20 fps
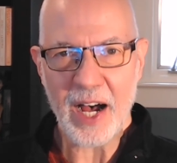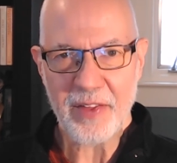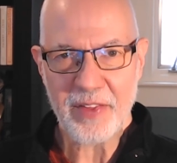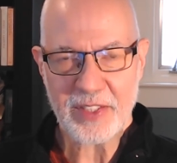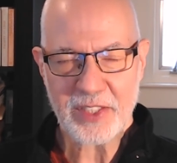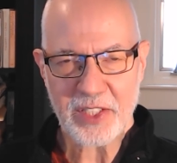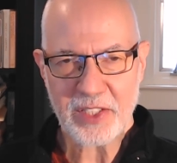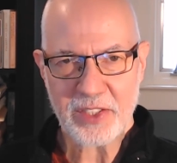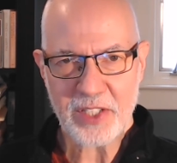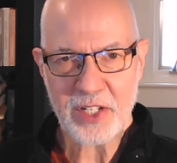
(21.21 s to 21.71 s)

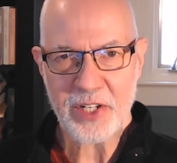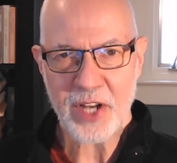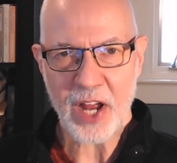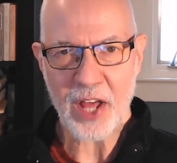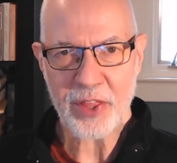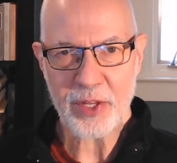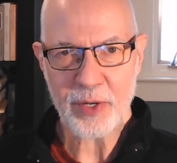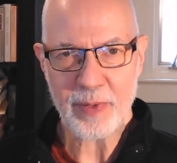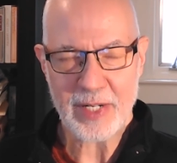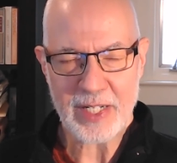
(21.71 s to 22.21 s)
This is
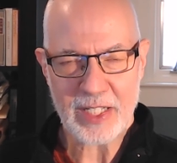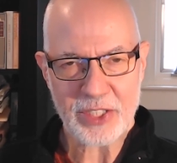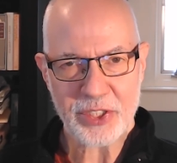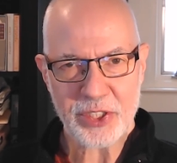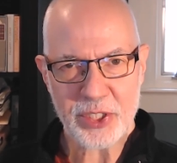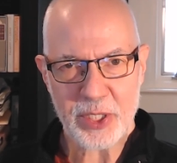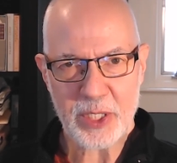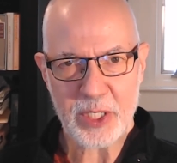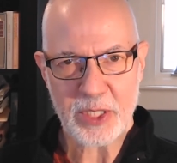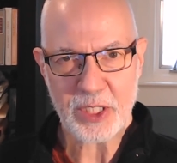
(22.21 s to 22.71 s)
another in a
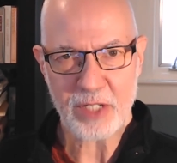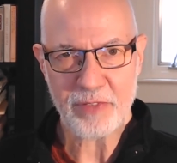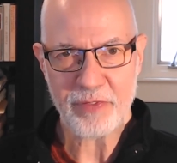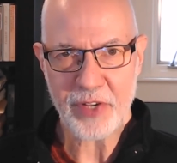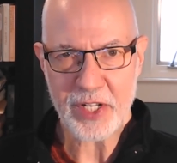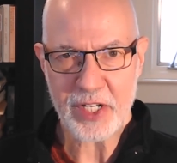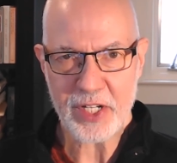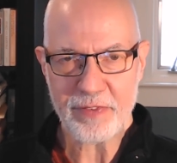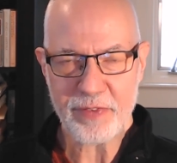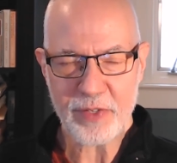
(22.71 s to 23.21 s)
series of
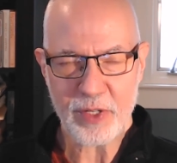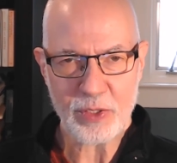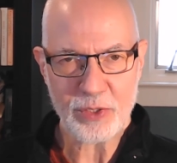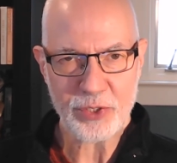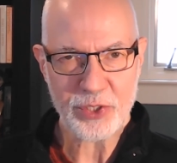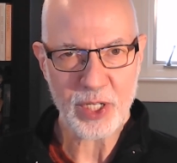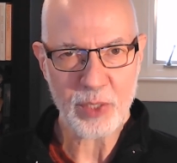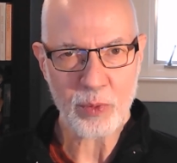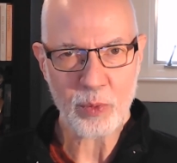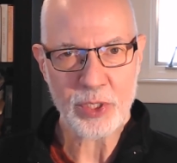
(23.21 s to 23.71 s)

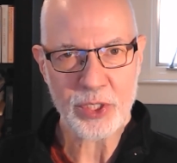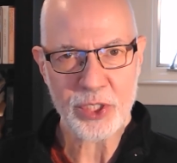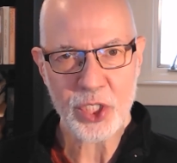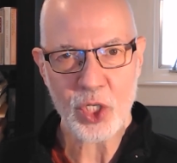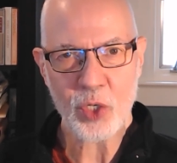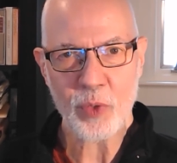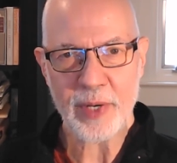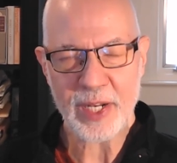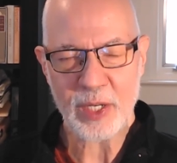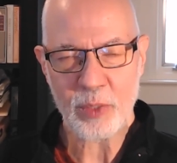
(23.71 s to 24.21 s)
interviews that we're
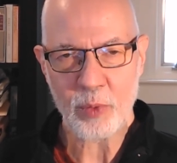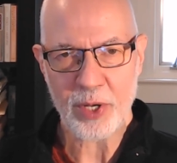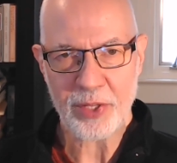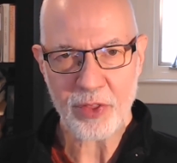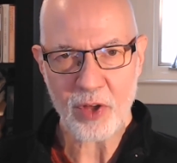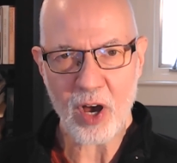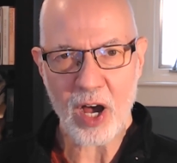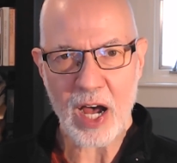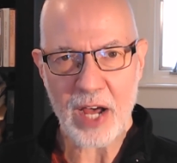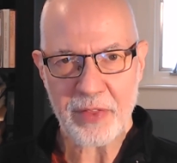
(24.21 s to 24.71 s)
doing
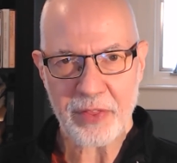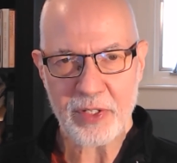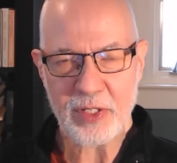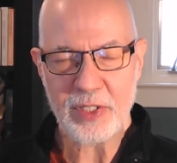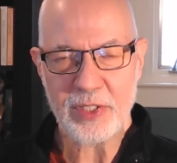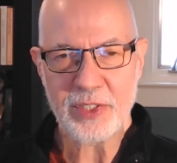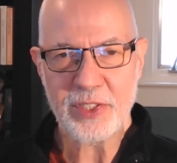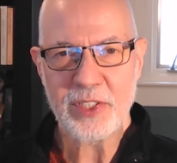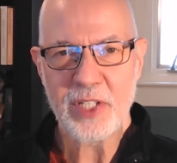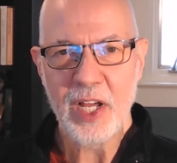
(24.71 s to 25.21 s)
with
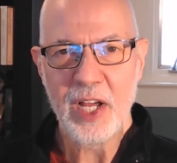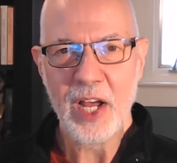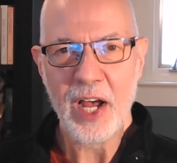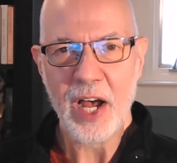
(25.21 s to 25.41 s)
authors